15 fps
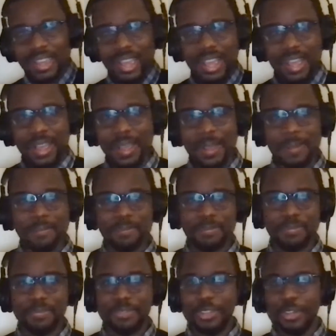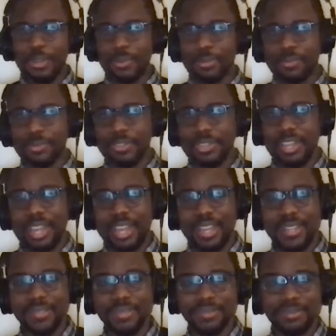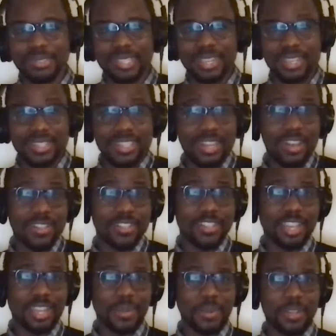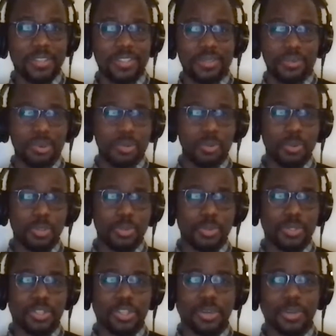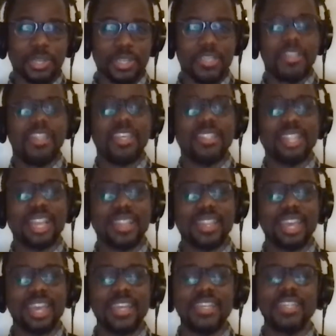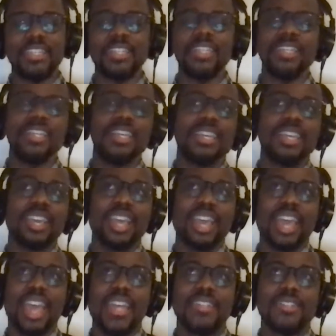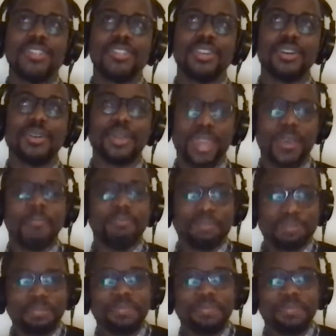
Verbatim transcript: um, you know, uh, send us the answer to that question. Reward you with token and things like that. And, and you, can and you so, automate yeah. that